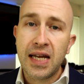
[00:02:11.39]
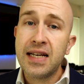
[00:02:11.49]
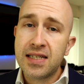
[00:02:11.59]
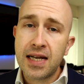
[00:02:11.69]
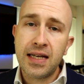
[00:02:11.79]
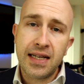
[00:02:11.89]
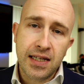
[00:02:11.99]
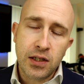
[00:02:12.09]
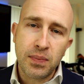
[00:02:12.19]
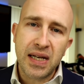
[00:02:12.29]
Instead, it
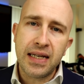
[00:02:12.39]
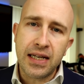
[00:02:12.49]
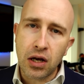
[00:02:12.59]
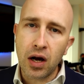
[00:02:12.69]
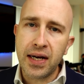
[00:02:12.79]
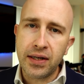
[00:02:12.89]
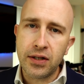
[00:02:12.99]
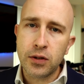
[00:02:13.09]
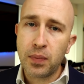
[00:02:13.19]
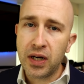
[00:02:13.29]
is merely
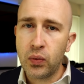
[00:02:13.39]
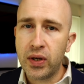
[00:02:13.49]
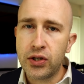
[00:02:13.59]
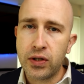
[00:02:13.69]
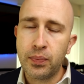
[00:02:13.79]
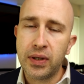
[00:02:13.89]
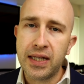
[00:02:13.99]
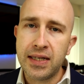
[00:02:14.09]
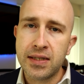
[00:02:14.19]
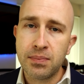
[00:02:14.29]
guidance by which the
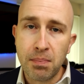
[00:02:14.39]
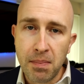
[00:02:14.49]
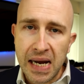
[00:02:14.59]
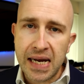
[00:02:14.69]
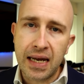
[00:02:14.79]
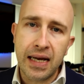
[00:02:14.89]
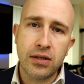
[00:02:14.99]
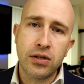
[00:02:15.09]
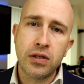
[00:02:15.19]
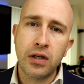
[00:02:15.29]
police may
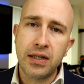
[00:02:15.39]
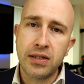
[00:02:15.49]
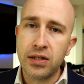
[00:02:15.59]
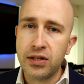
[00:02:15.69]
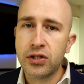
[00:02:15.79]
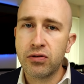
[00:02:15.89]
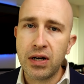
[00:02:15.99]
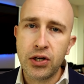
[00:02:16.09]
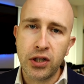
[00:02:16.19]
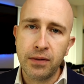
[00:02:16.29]
exercise
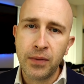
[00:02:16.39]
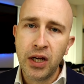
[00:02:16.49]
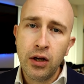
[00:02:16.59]
discretion.